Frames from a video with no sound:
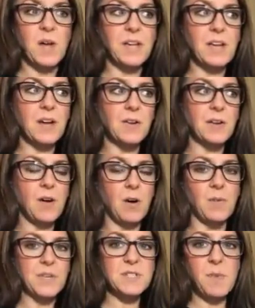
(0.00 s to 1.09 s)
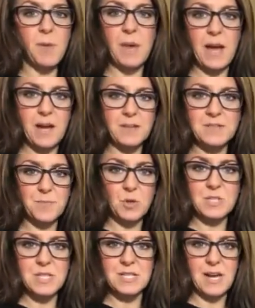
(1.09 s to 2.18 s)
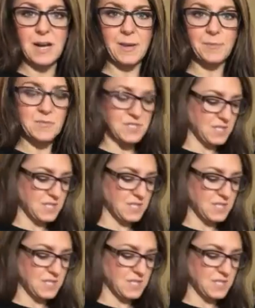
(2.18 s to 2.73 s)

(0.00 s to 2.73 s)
I carry all my small bags most of the time.